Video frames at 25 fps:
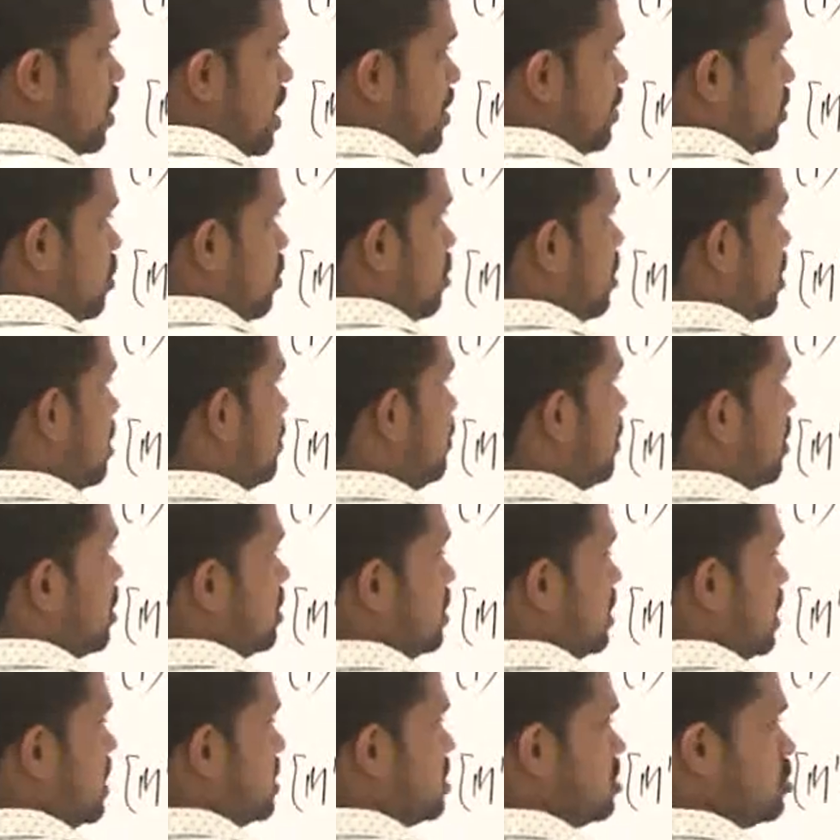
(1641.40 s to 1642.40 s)
we have to
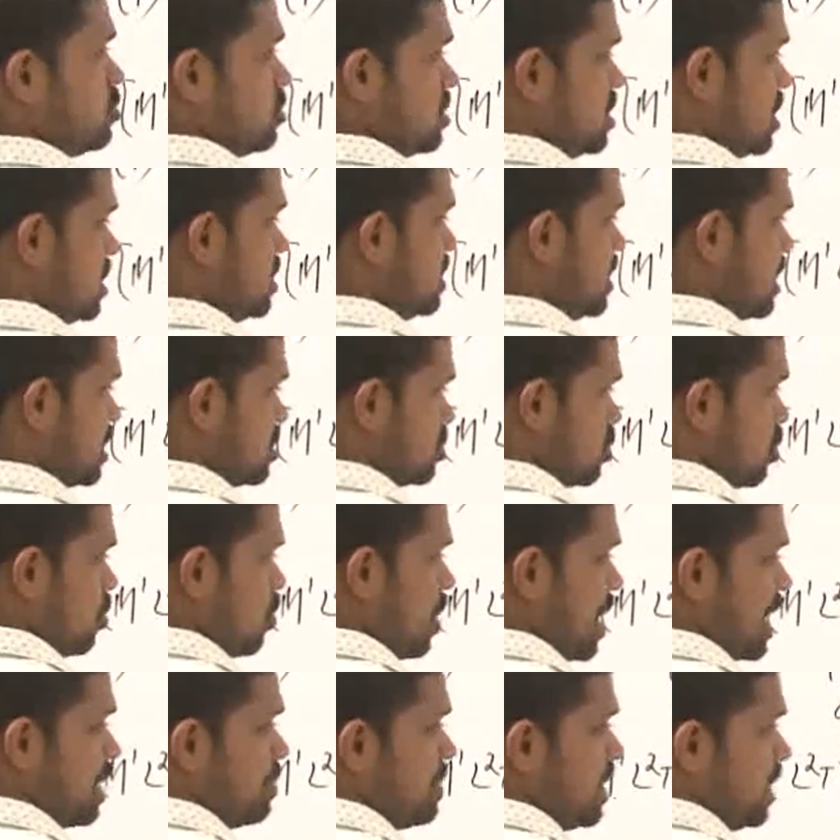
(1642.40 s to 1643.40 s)
convert this to CGS. So
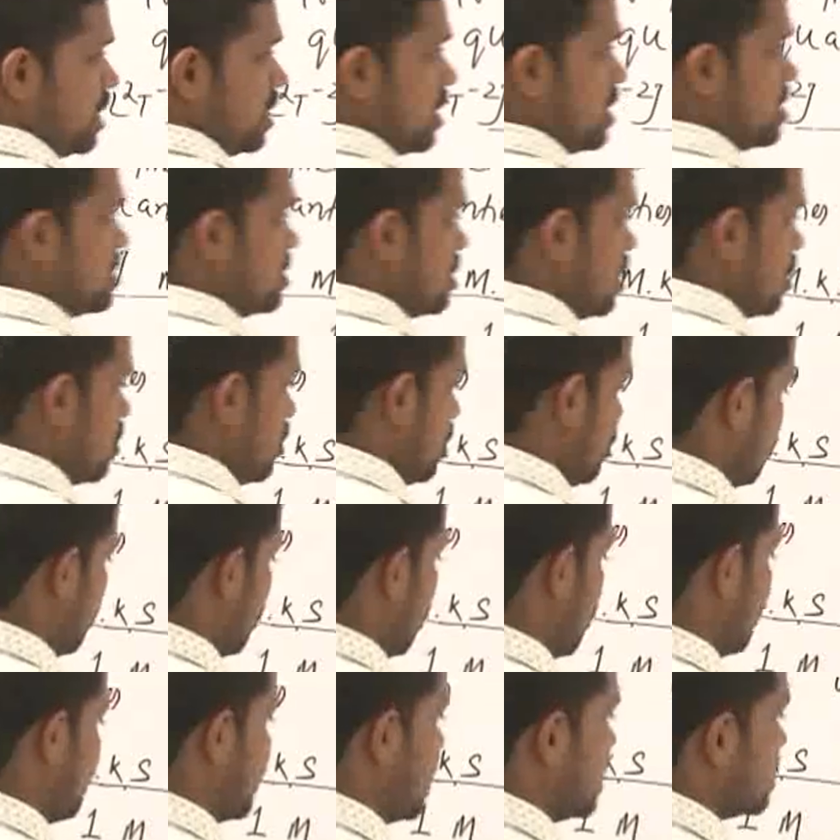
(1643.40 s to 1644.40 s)
1 meter is equal to
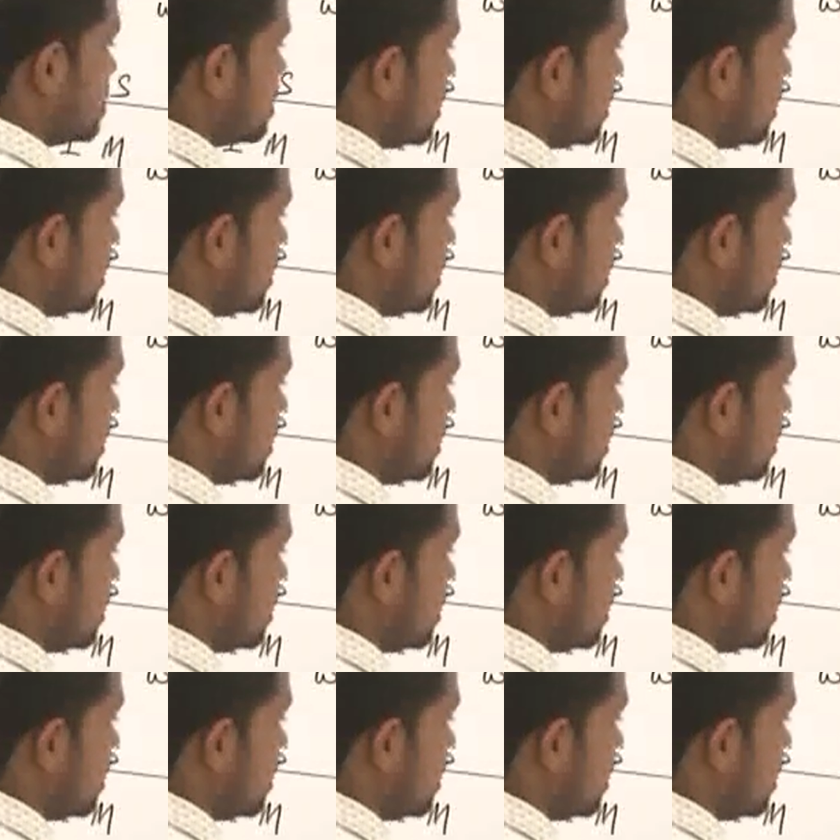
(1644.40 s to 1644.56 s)
how many